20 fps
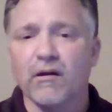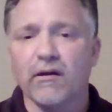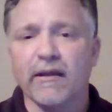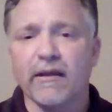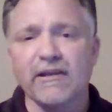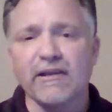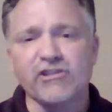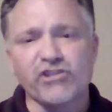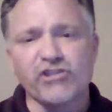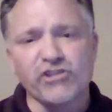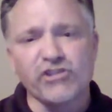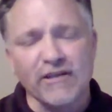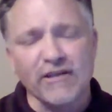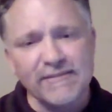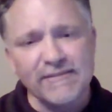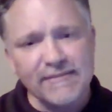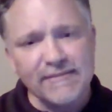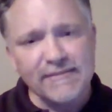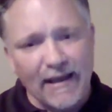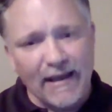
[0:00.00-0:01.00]
it
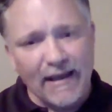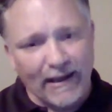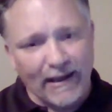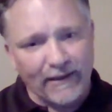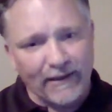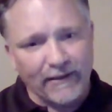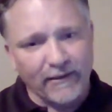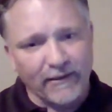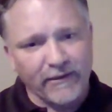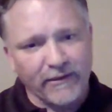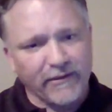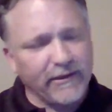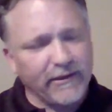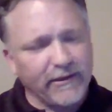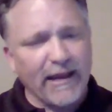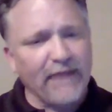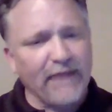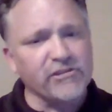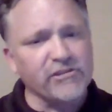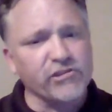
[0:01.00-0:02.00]
just died? You
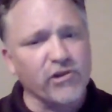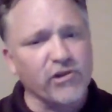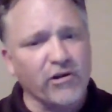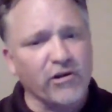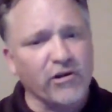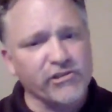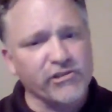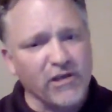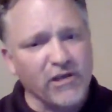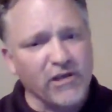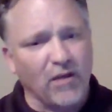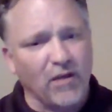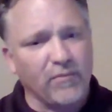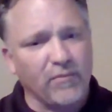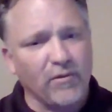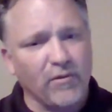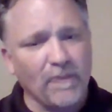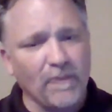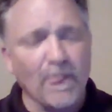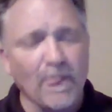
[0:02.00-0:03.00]
didn't have it charged up.
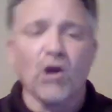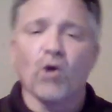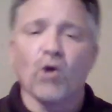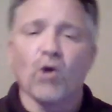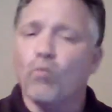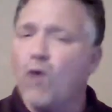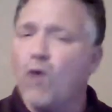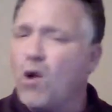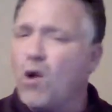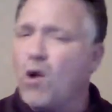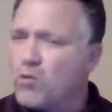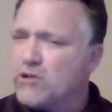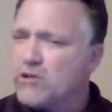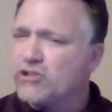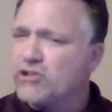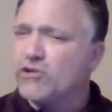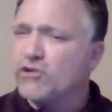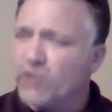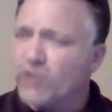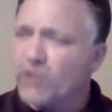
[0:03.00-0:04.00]
What would
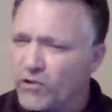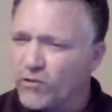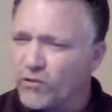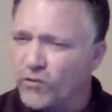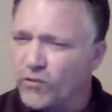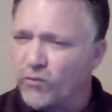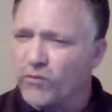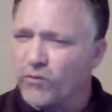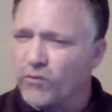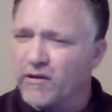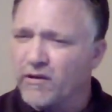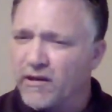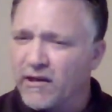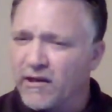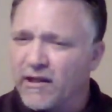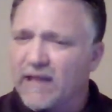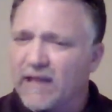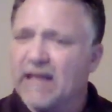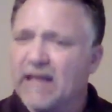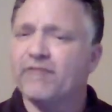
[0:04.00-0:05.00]
you do
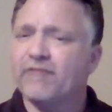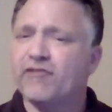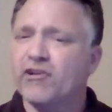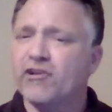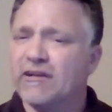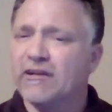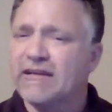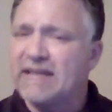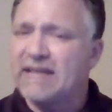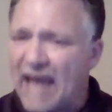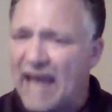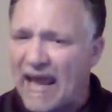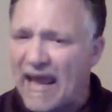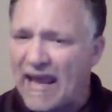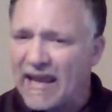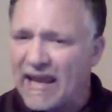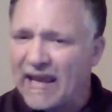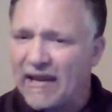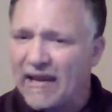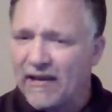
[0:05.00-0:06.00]
if your
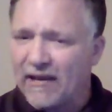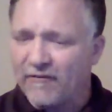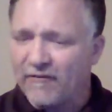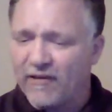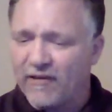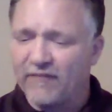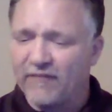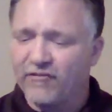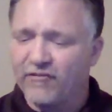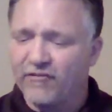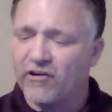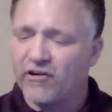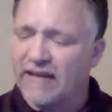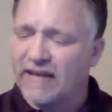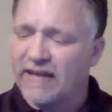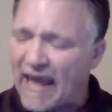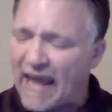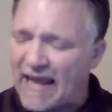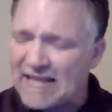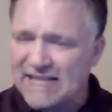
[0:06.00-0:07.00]

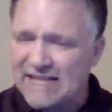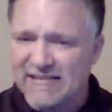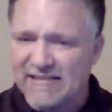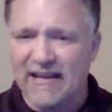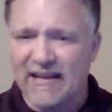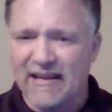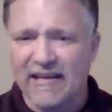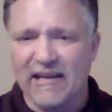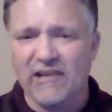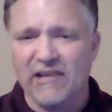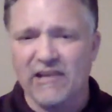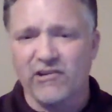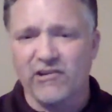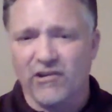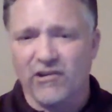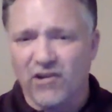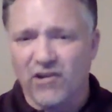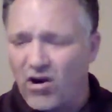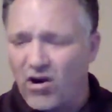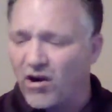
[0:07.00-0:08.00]
gas tank in your
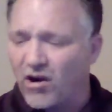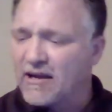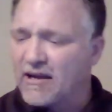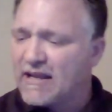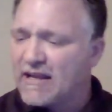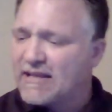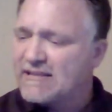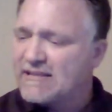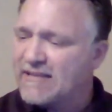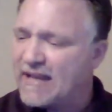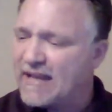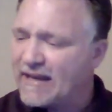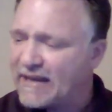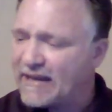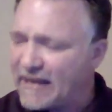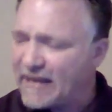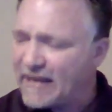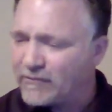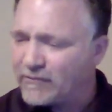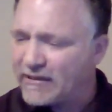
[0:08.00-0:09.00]
car sat
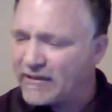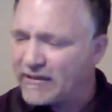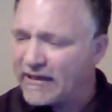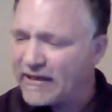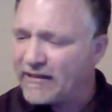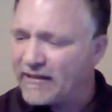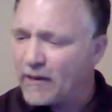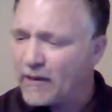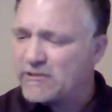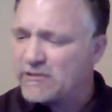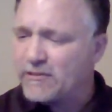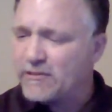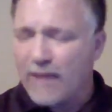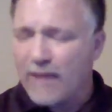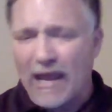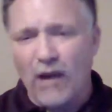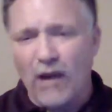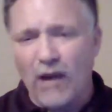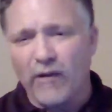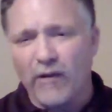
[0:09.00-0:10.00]
empty and there was a
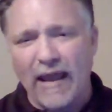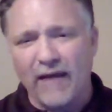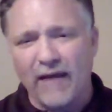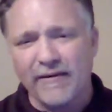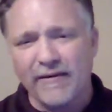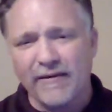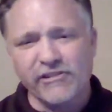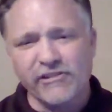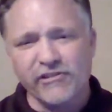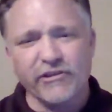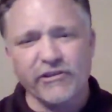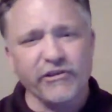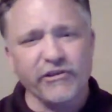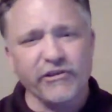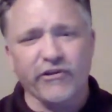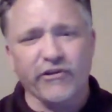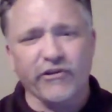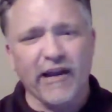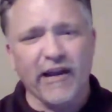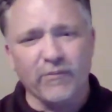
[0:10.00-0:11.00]
power outage in
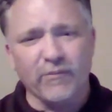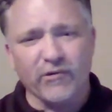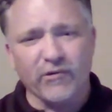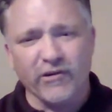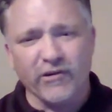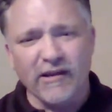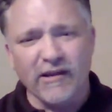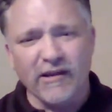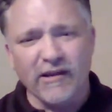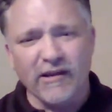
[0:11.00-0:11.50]
your neighborhood